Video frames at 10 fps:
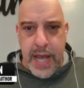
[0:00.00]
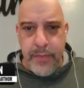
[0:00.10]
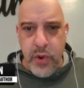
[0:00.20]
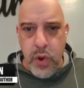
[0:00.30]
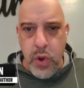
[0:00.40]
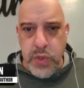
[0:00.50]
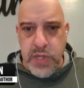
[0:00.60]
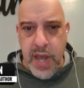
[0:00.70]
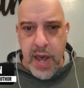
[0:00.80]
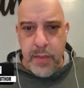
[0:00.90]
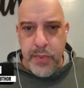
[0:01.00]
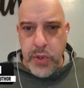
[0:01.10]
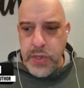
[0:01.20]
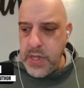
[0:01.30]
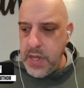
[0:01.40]
I'm your host, Scott
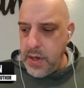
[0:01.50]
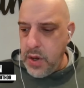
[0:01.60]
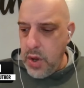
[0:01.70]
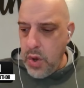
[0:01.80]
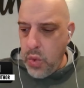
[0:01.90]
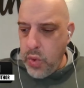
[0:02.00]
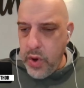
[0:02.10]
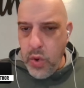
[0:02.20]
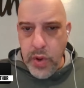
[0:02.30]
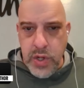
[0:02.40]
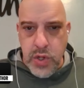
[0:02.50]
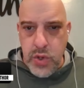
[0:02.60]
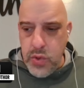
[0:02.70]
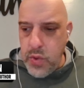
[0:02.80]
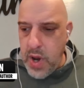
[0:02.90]
Burnstein. We're going
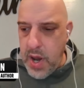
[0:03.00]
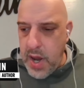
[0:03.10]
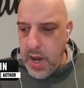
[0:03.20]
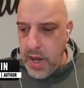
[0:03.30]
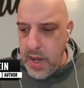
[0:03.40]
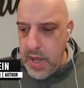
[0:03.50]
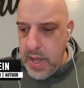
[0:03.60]
to uh,